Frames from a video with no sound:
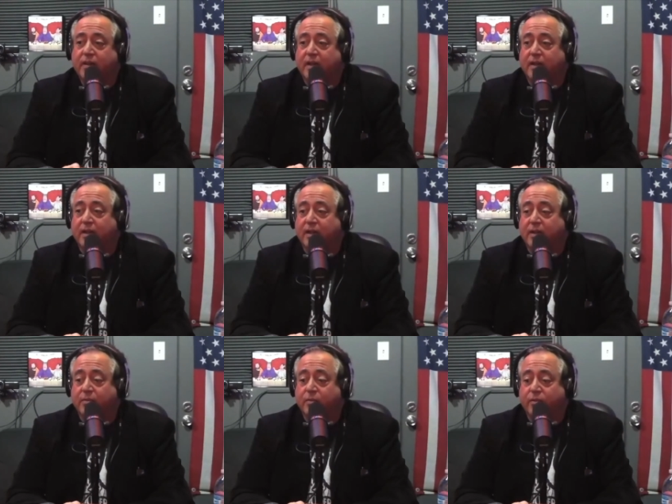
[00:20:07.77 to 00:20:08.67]
and uh,
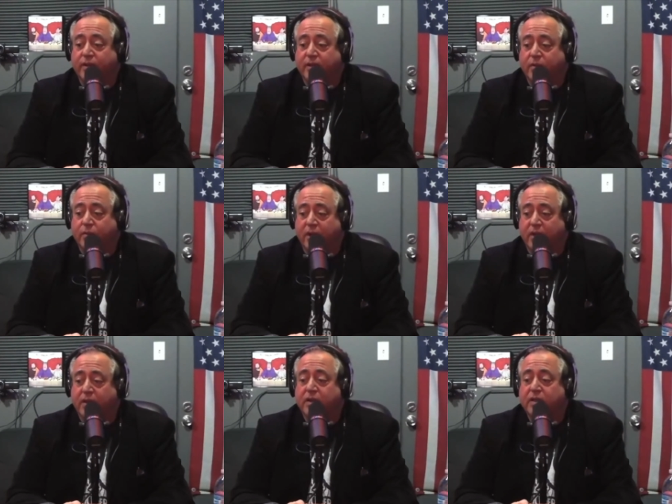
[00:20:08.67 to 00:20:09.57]
the movie did
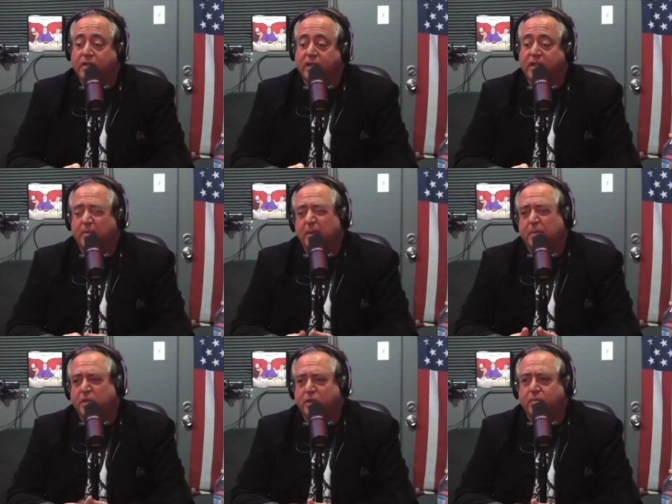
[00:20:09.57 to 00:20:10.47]
well because I think
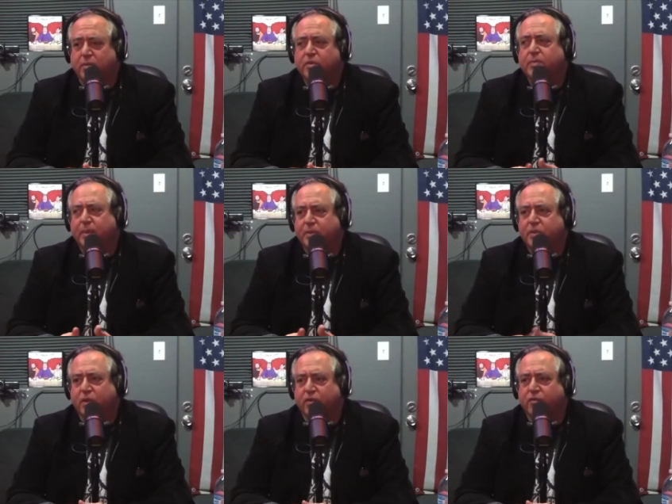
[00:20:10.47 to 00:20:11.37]
people saw most people
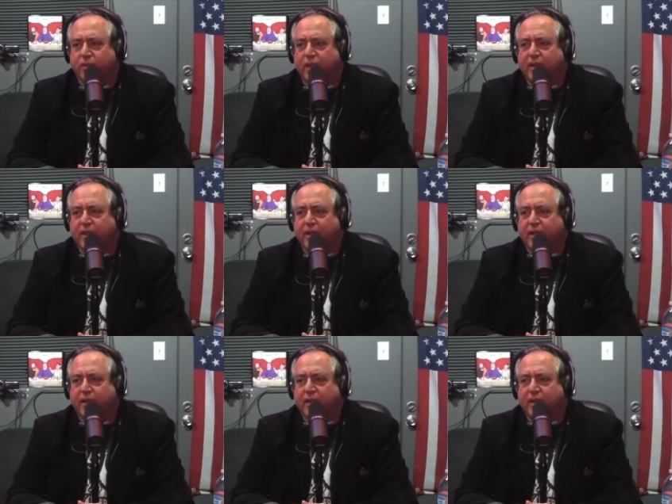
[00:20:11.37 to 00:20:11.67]
saw through